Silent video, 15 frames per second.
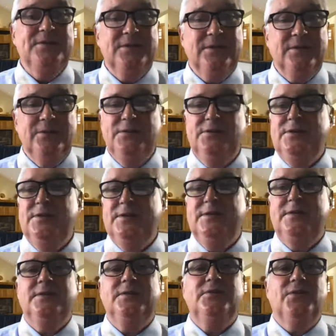
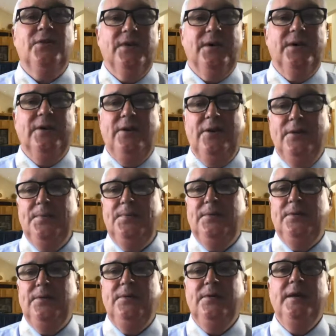solutions to try and help
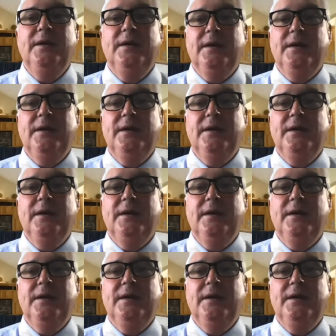you